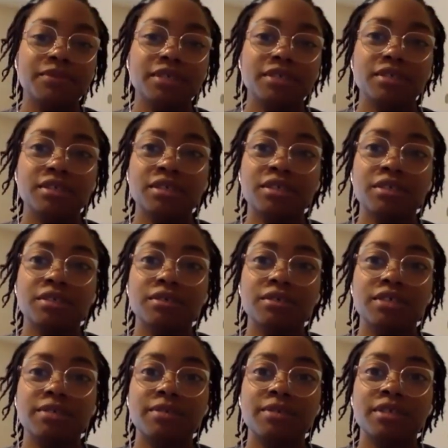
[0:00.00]
This
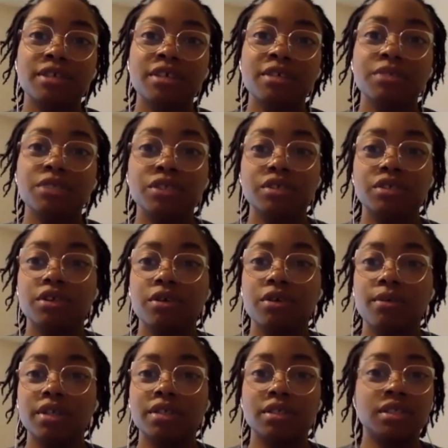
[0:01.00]
concludes everything. Be sure to go
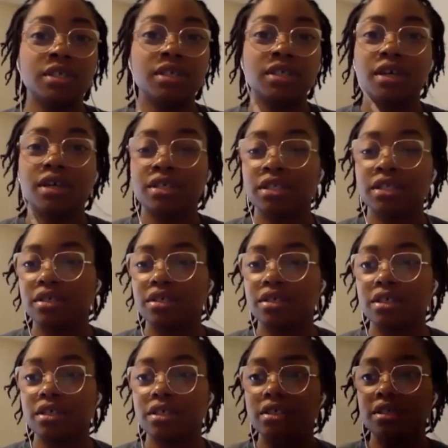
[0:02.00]
watch the TikTok
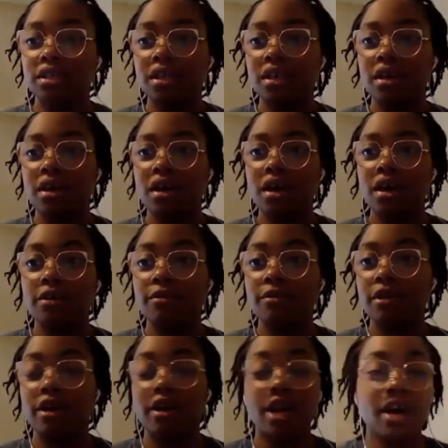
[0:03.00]
series if you
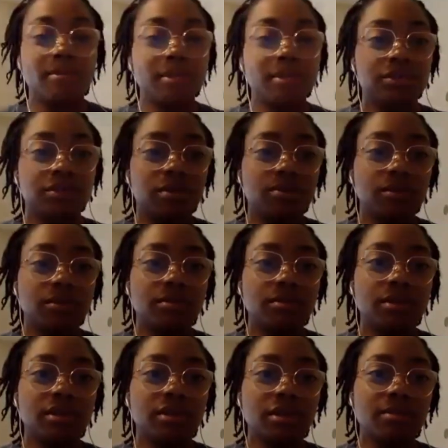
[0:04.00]
are having trouble
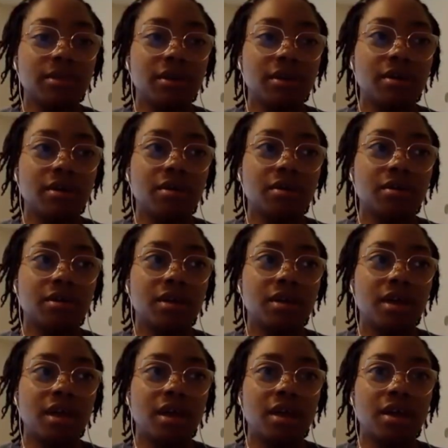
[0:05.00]
with email.
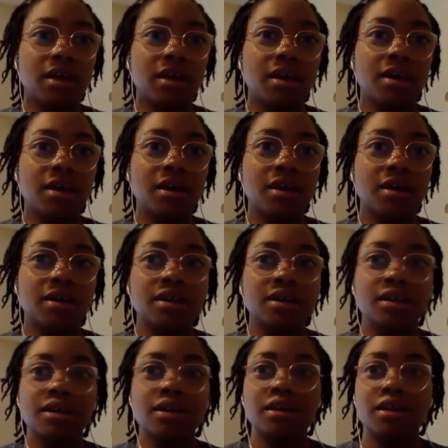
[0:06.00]
And
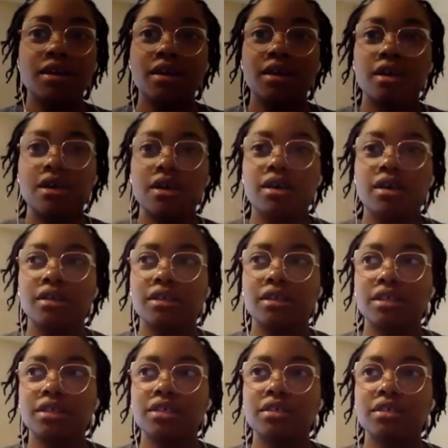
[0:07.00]

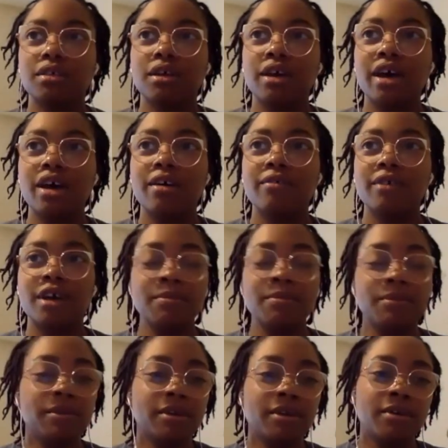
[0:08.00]
that's all I have. I'm
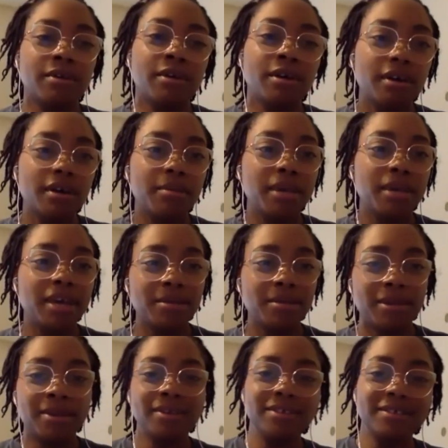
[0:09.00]
going to go hug a
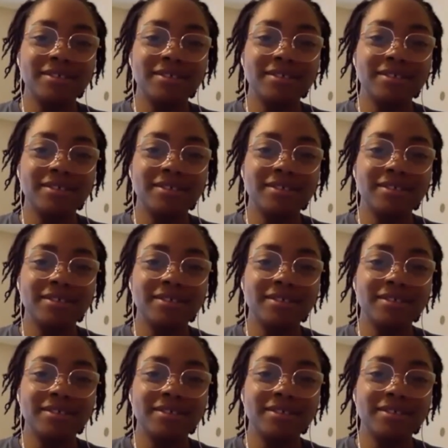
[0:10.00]
baby.